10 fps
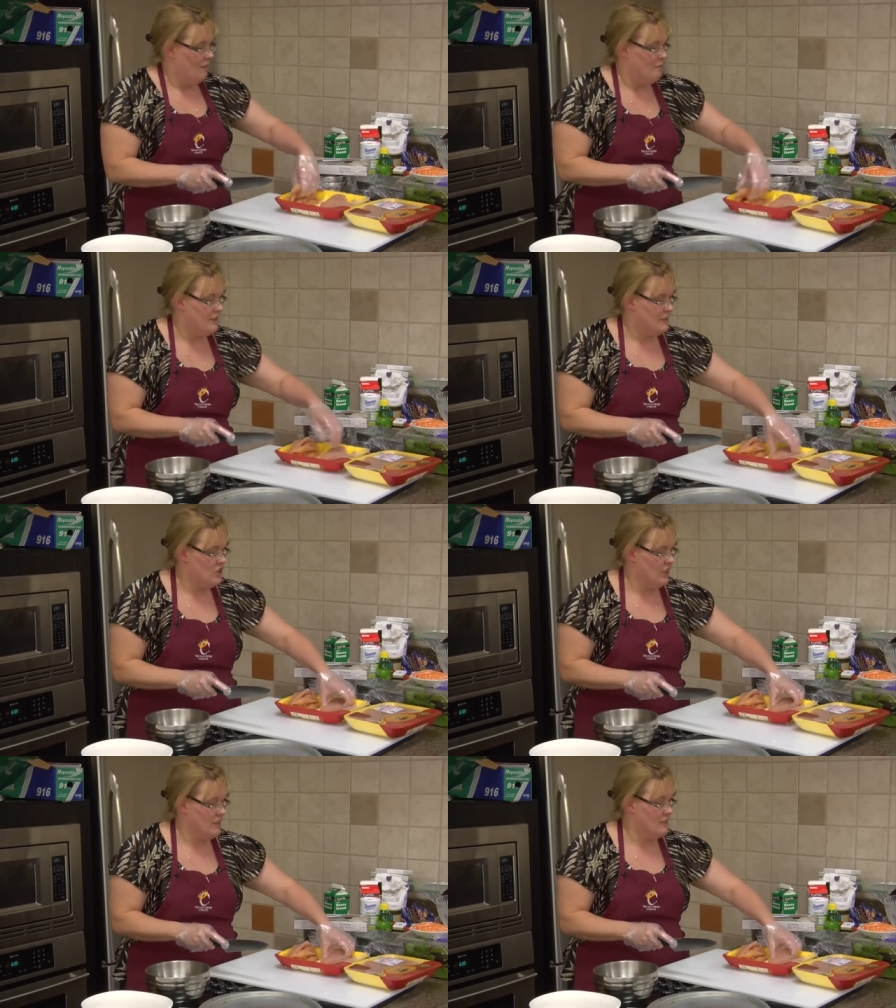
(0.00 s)
But
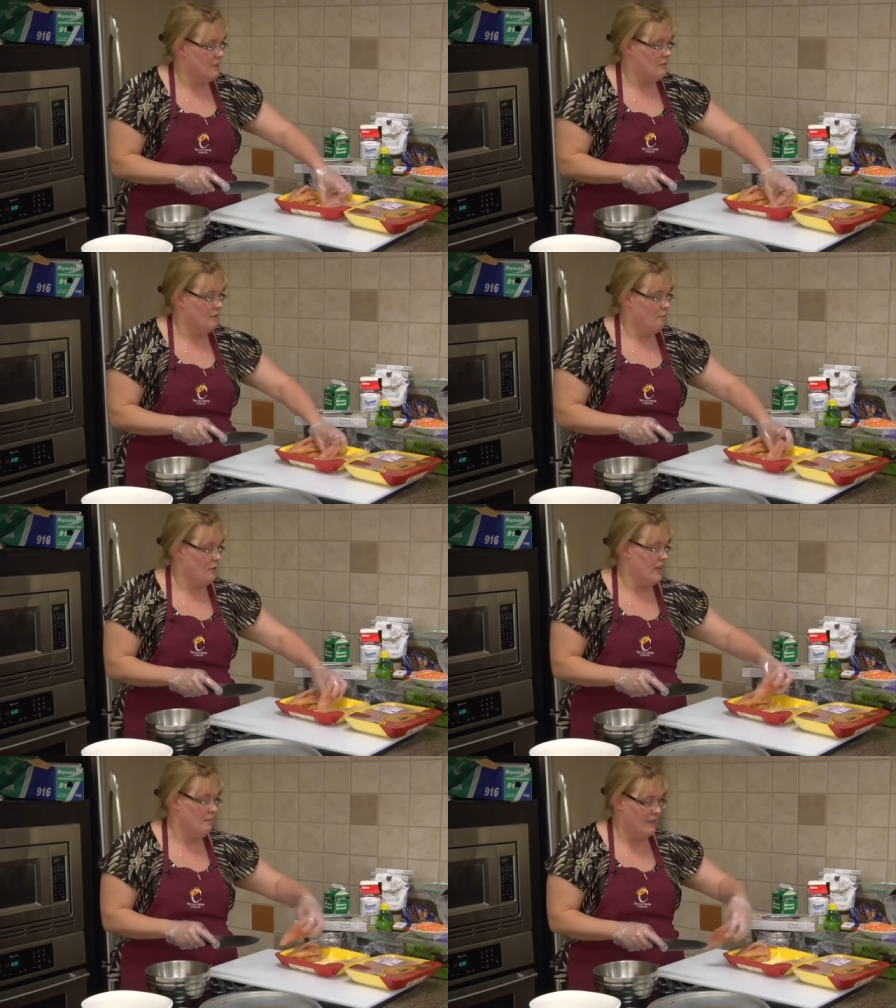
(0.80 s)
chicken is a
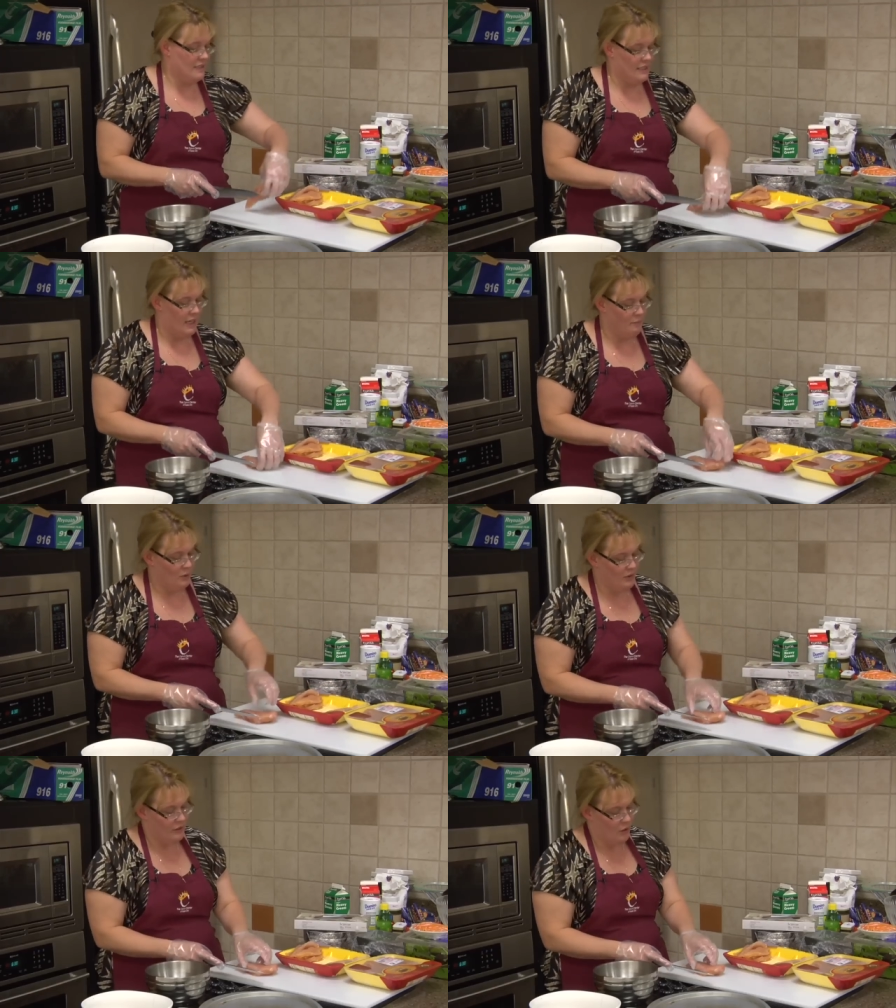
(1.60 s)
pretty big
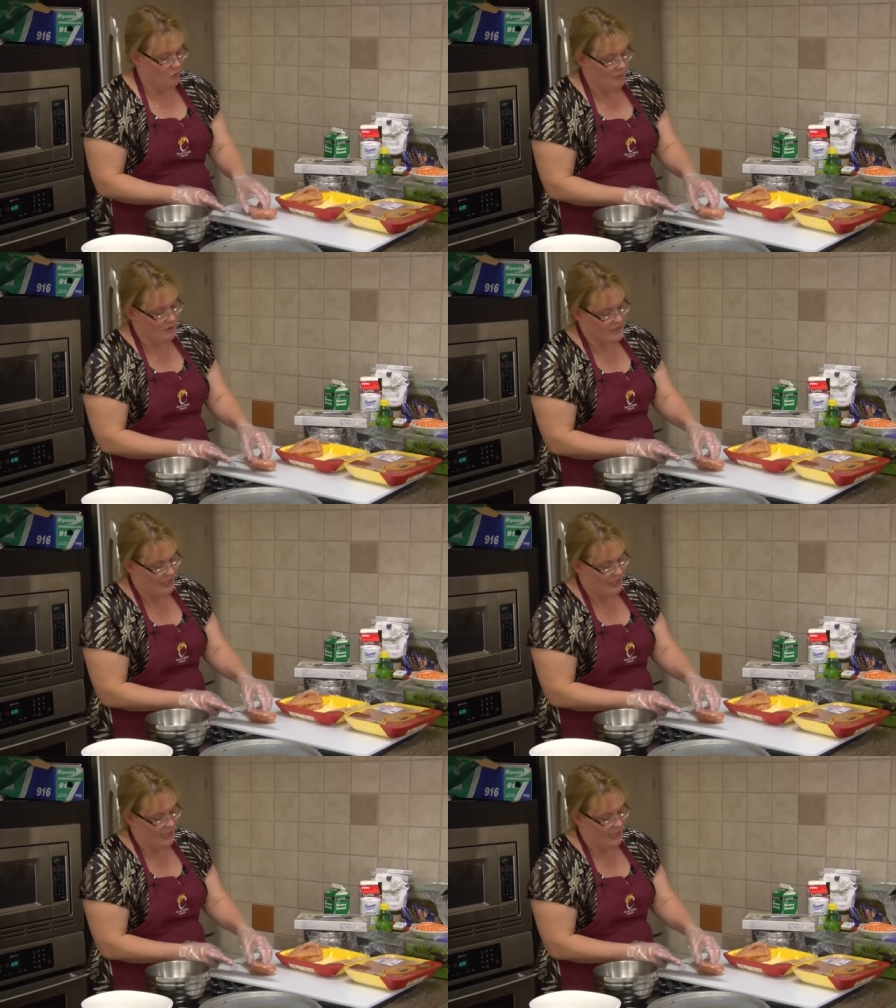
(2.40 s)
staple, you know, in most